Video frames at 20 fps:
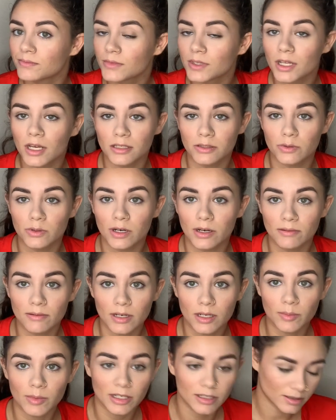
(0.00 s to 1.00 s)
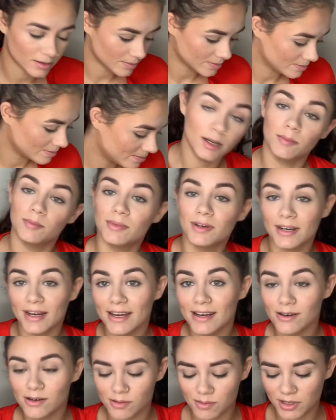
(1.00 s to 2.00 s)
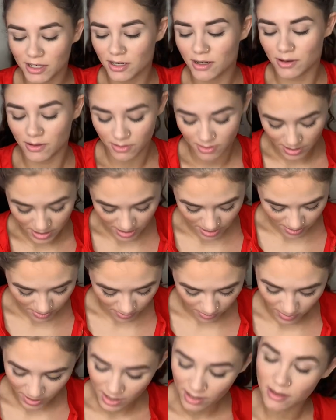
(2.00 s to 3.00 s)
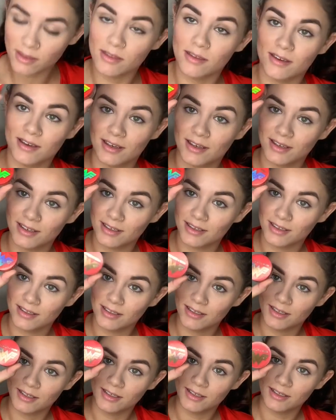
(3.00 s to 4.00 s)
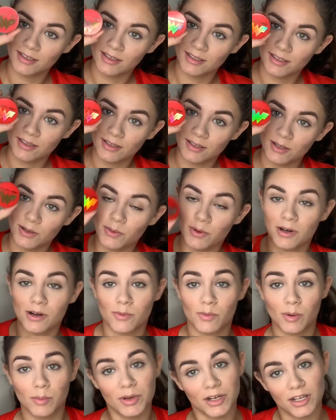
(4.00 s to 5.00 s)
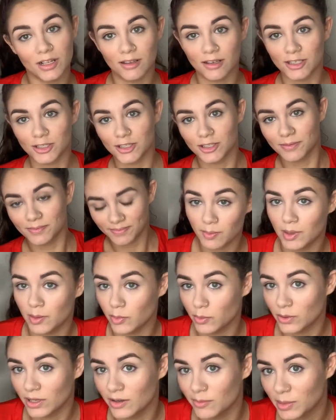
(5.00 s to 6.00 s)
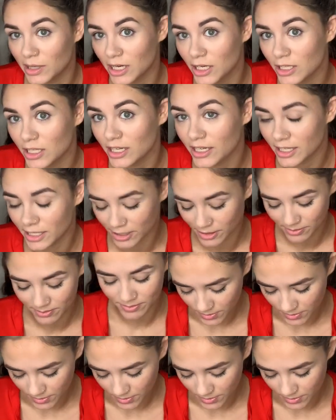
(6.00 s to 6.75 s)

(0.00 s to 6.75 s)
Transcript: That's what I'd recommend. But now I'm gonna go in with the Wonder Woman collection. Maybe we'll have better luck here.